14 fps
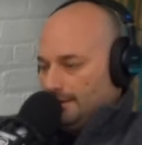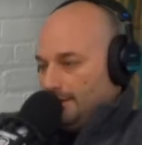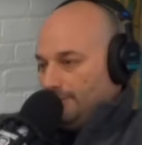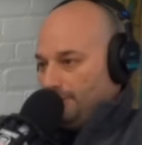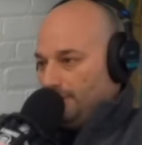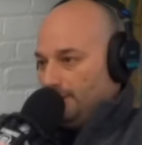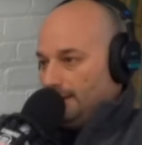not
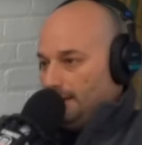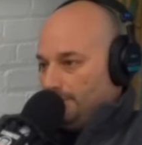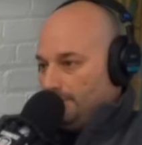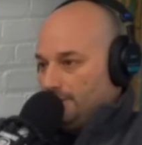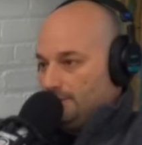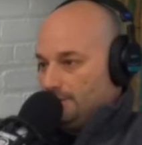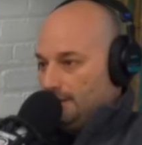that I feel like
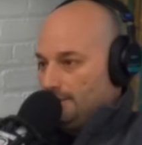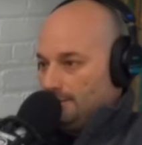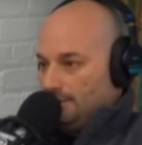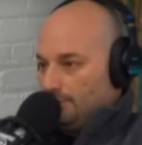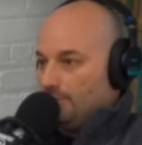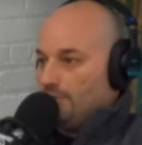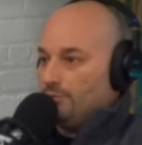it, but it's
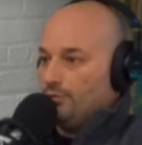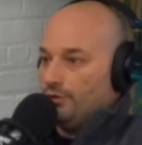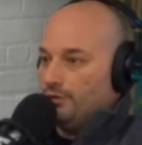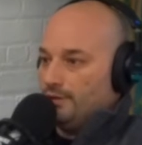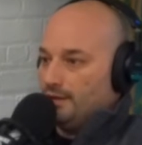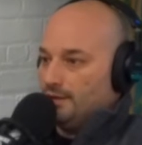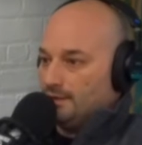it's the truth. The
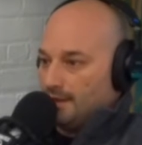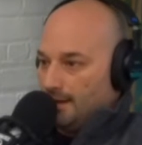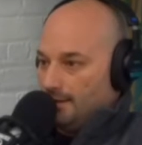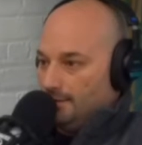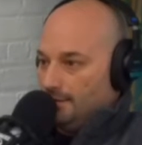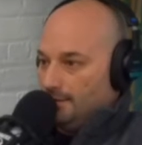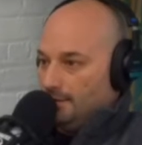more you can
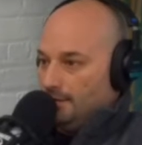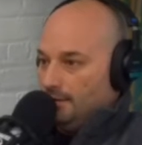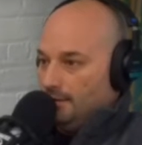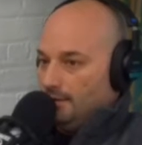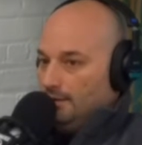send.